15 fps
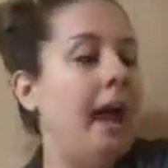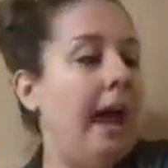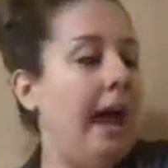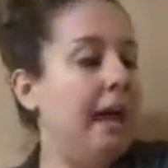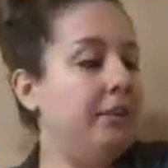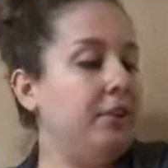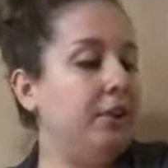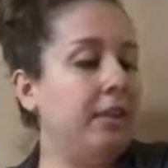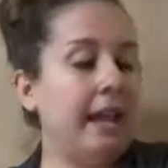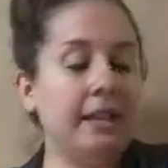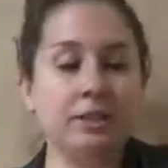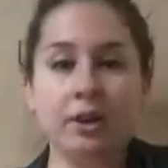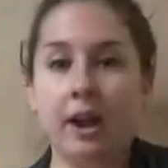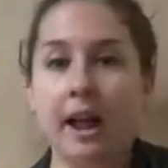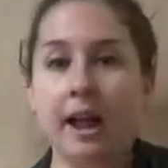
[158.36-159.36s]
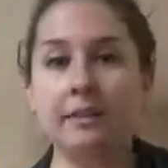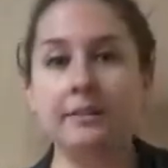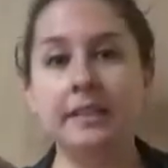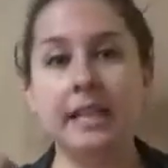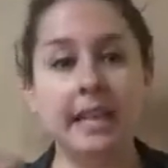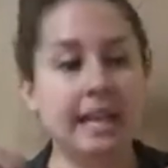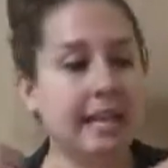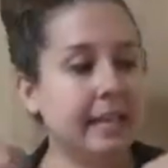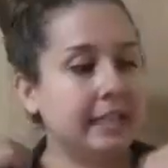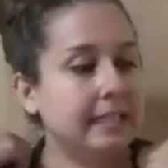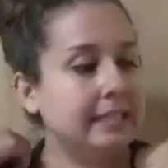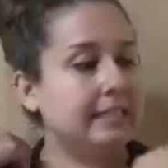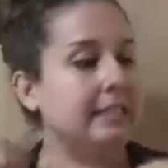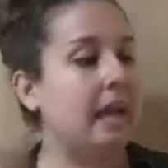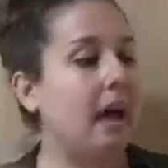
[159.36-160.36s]
And your last craft
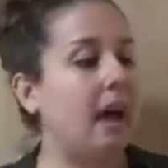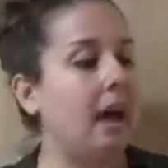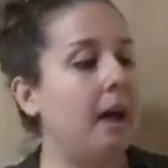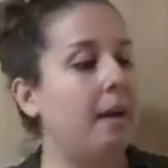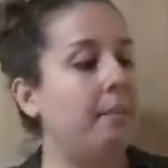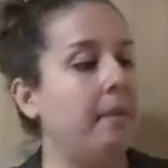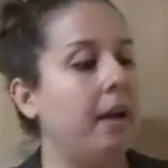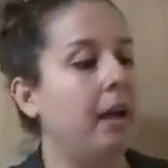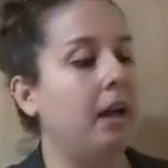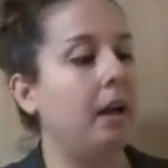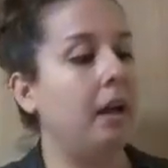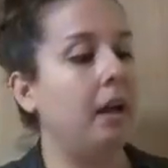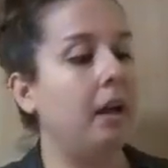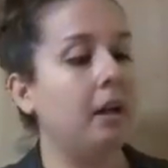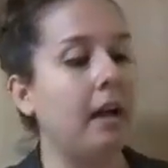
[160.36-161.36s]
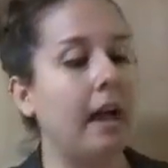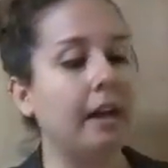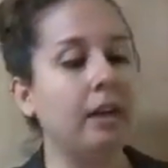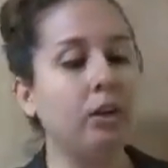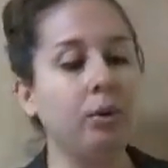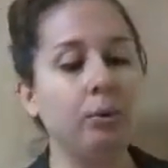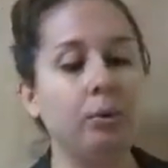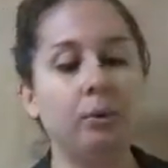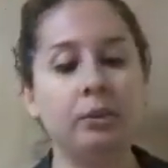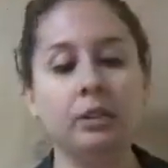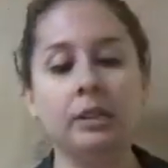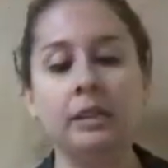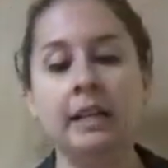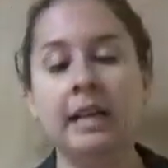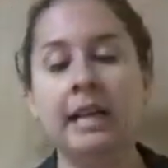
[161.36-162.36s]
is kind of
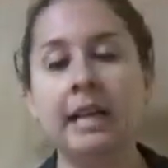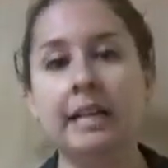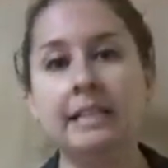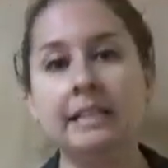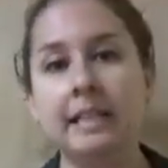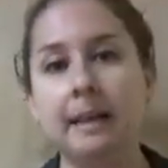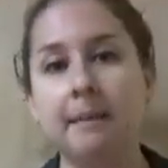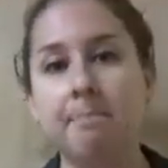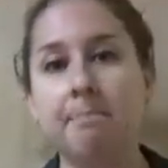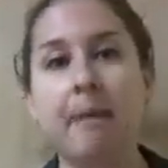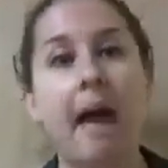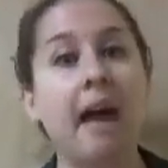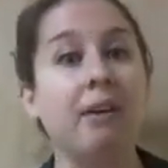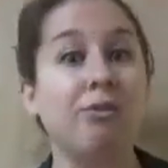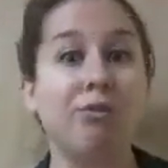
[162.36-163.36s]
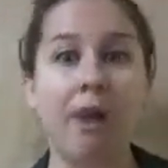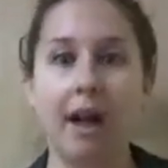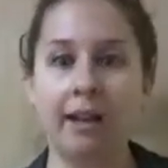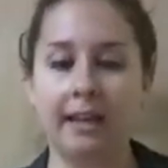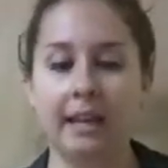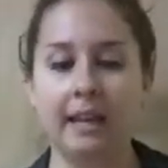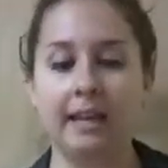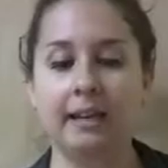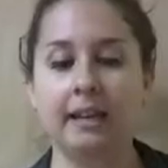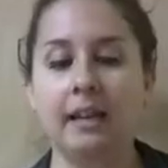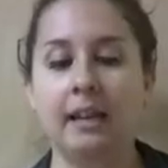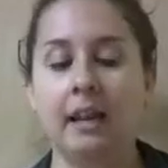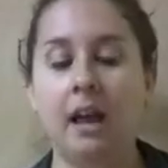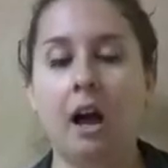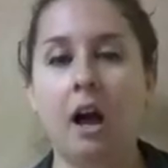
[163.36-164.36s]
cool. It's a bat rocket.
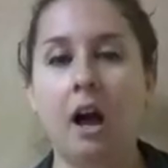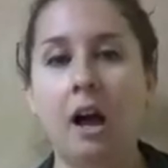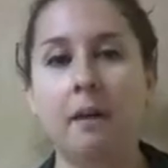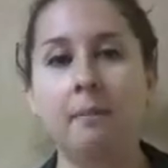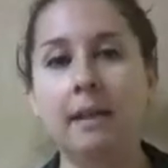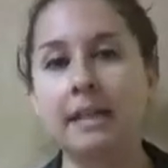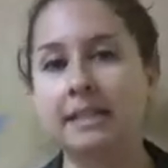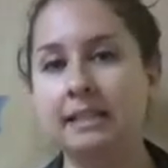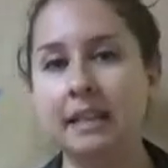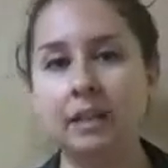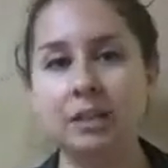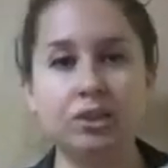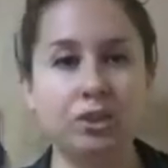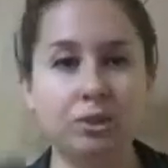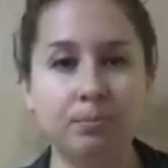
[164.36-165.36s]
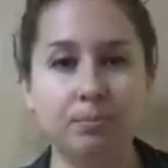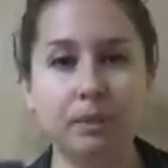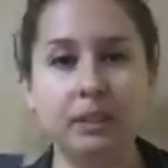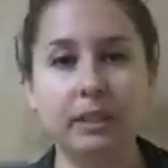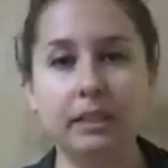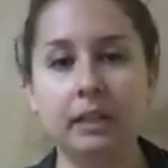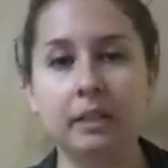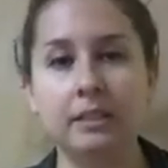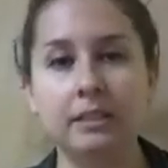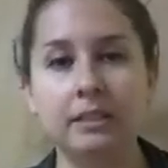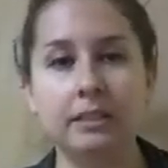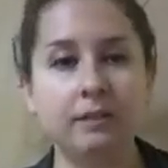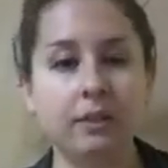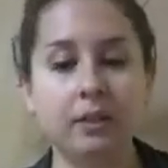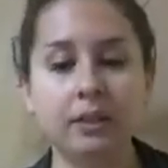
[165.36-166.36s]
It's not super
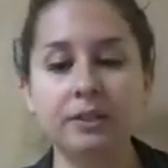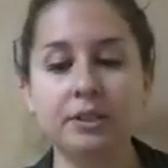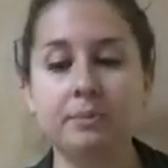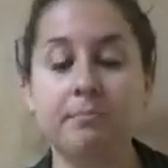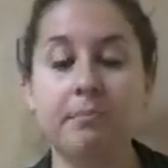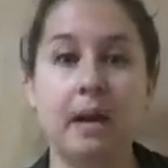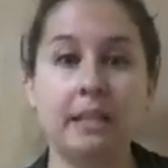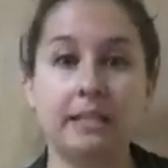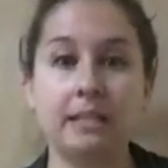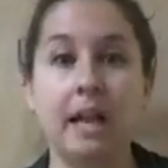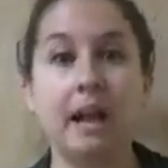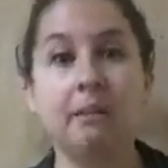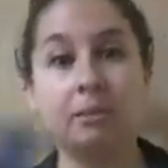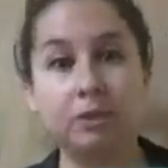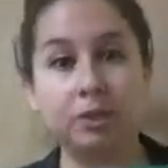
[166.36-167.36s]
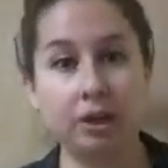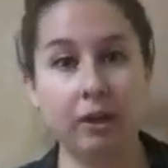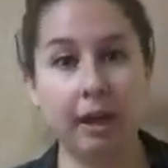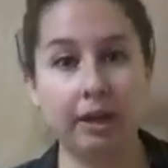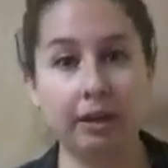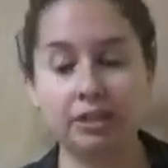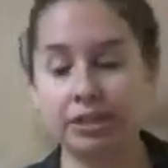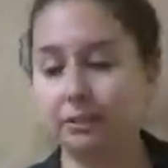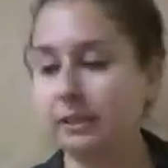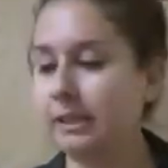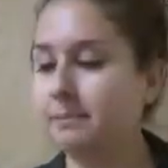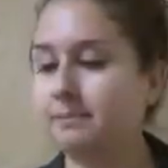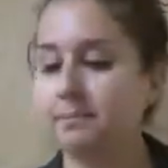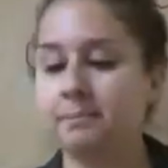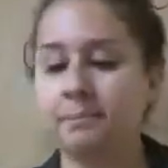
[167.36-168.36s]
difficult, but I will show you how to do
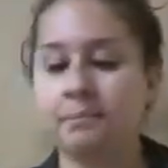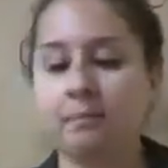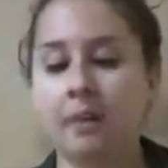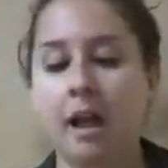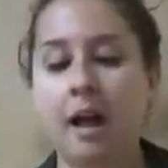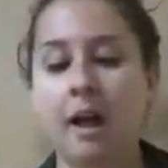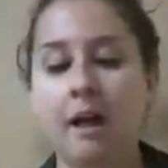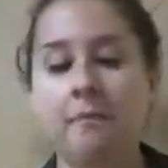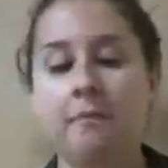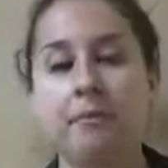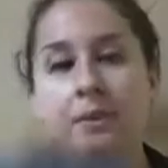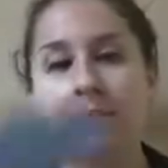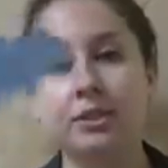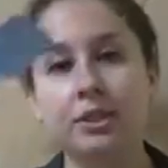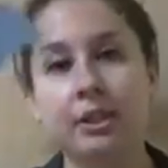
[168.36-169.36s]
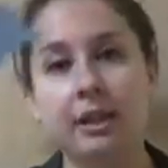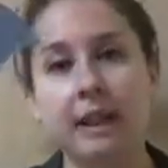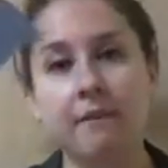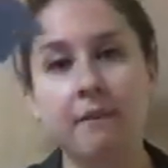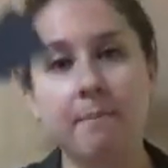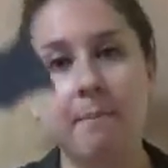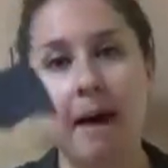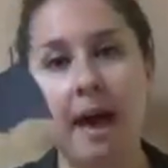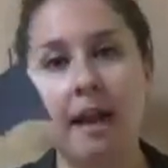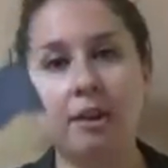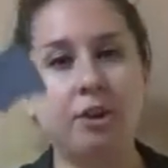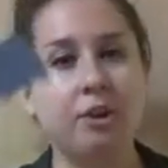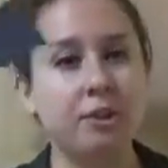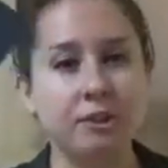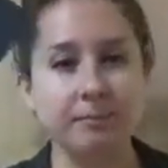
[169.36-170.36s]
it. First you're gonna have a bat.
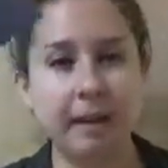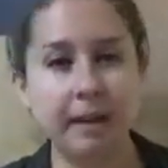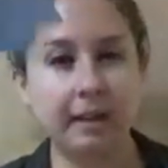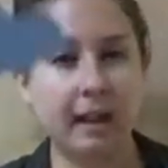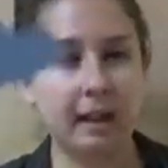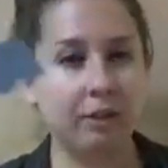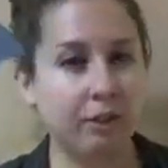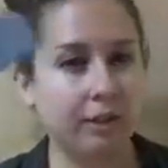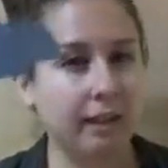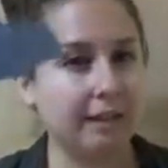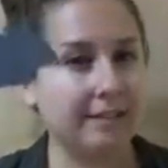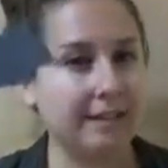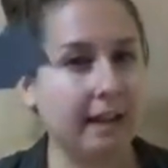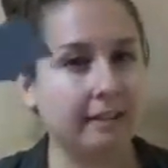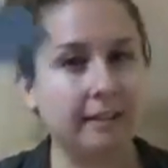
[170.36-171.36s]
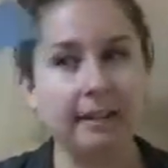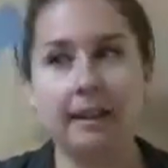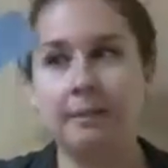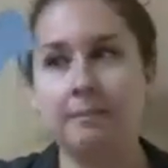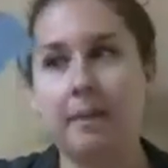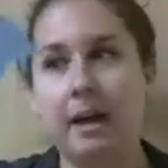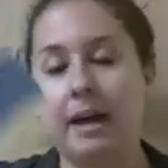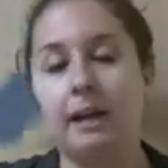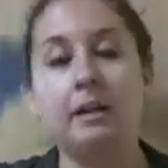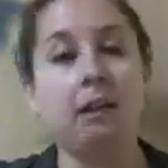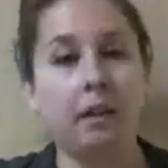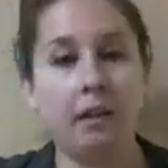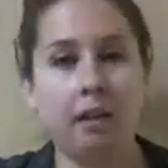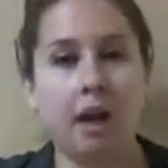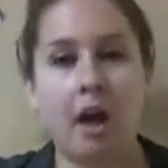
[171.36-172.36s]
Yours might not look exactly like mine,
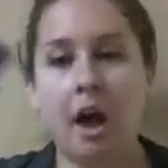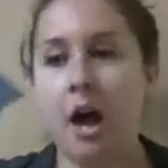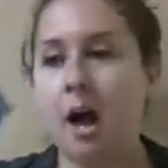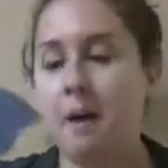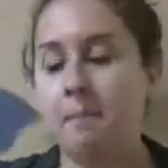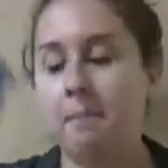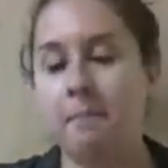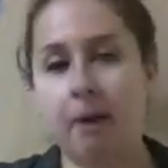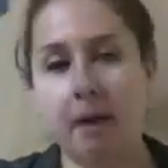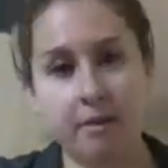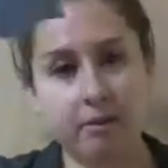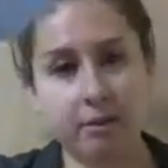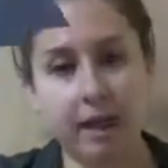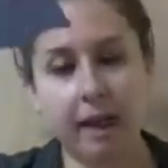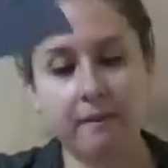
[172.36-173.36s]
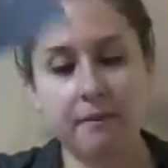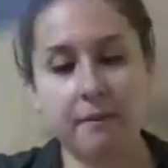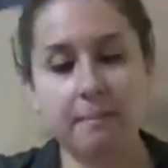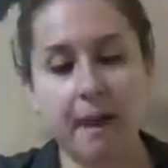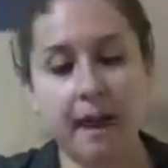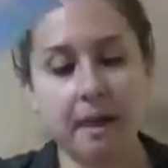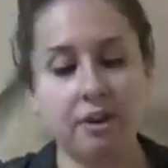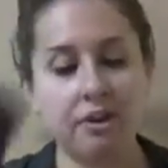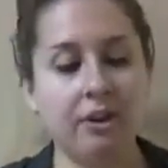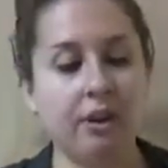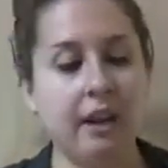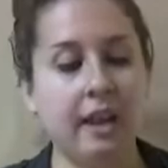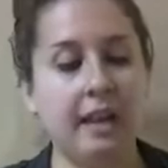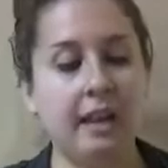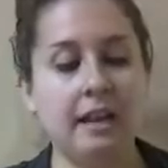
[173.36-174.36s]
but you'll have a bat in your
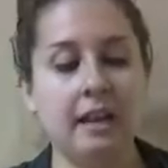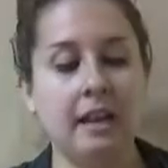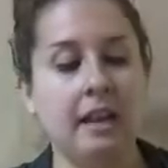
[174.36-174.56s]
kit.